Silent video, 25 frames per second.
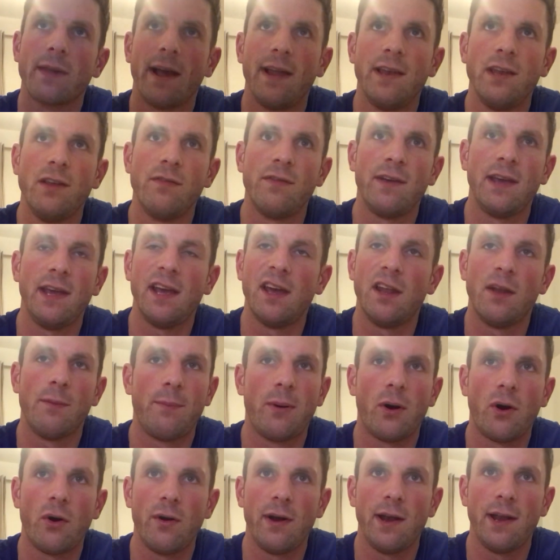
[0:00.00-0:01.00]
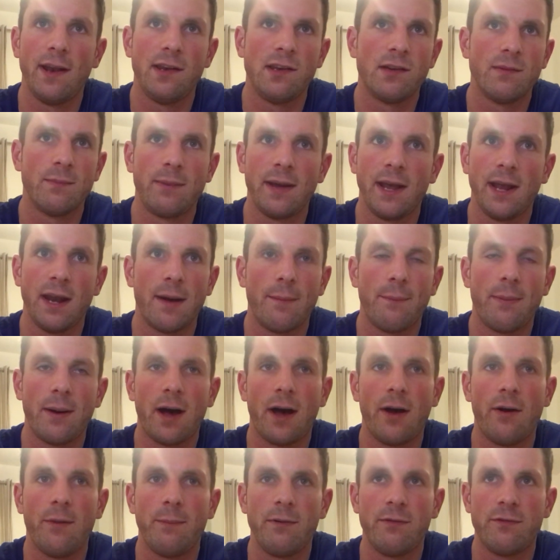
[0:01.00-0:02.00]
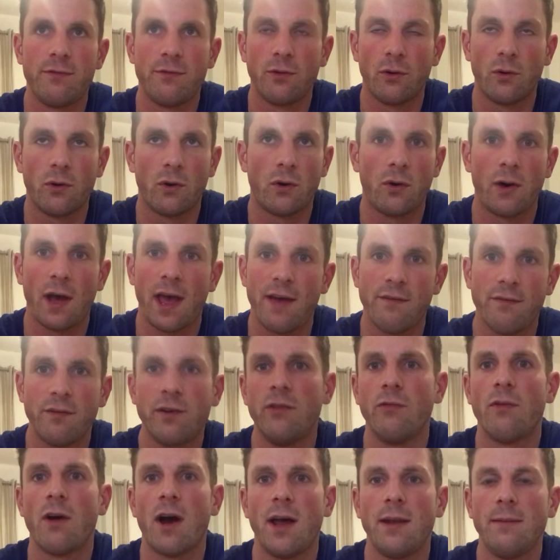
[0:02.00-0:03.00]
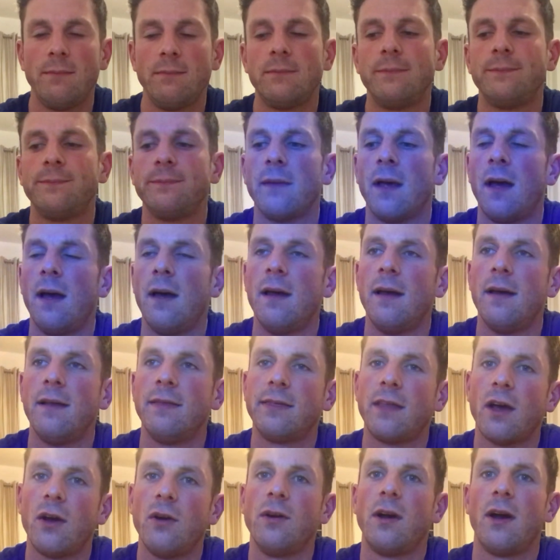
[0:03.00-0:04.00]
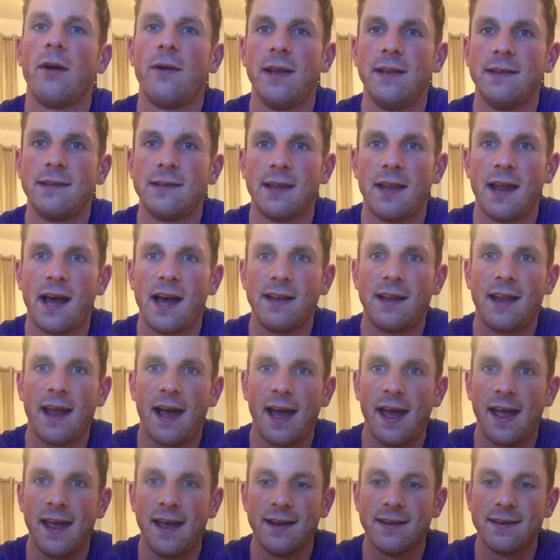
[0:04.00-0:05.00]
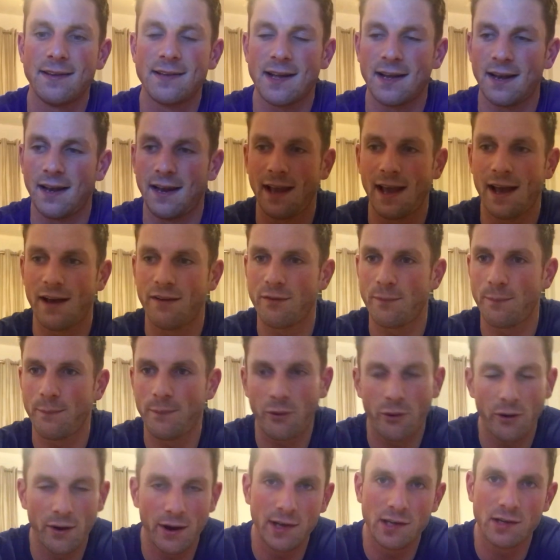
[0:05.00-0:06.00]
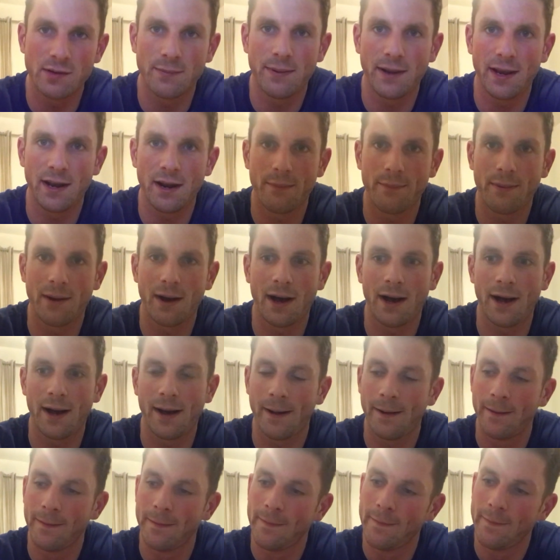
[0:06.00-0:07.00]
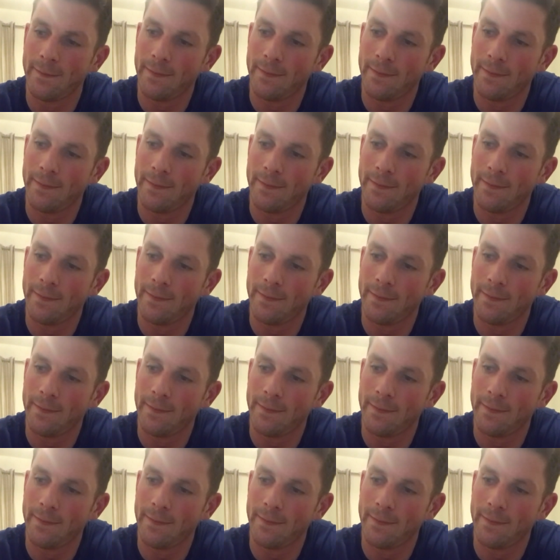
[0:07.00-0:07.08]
and you've eaten a porridge and peanut butter before every run, don't go into that day and suddenly have a porridge and peanut butter,